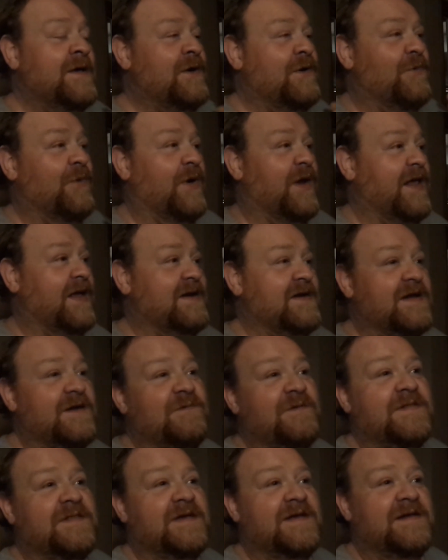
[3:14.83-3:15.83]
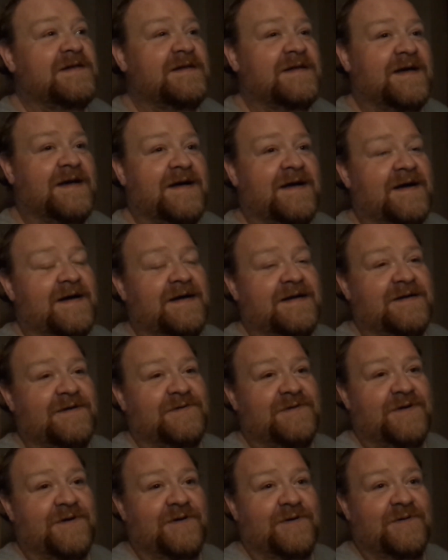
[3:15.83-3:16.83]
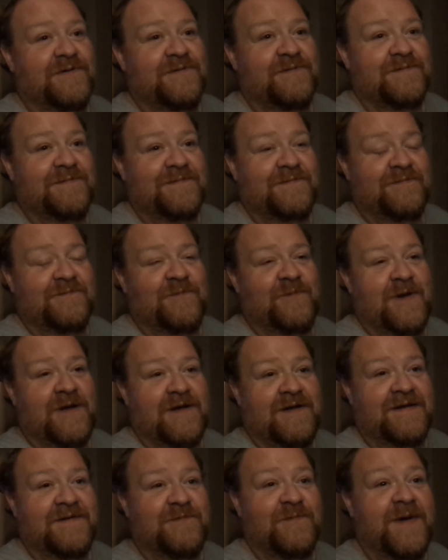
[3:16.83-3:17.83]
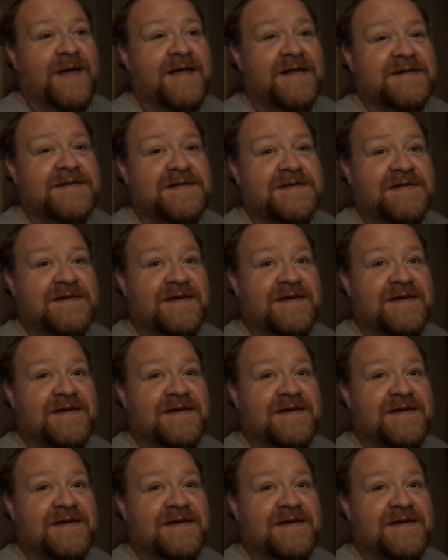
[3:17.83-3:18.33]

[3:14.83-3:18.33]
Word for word: what I did with it. I don't know where it went.